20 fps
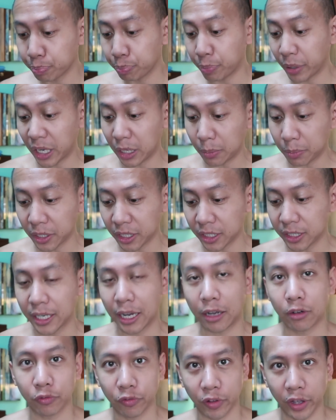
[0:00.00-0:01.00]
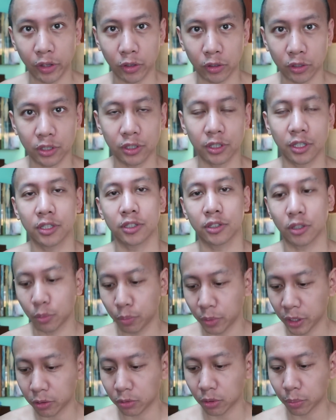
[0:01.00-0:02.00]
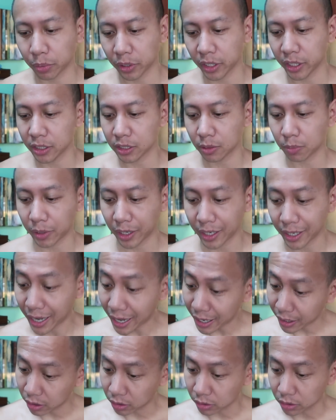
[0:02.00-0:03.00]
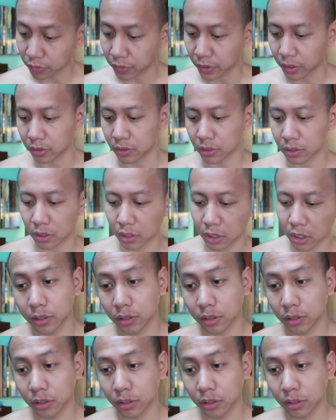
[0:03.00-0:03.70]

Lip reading: baby down feathers because they're being replaced by adult feathers.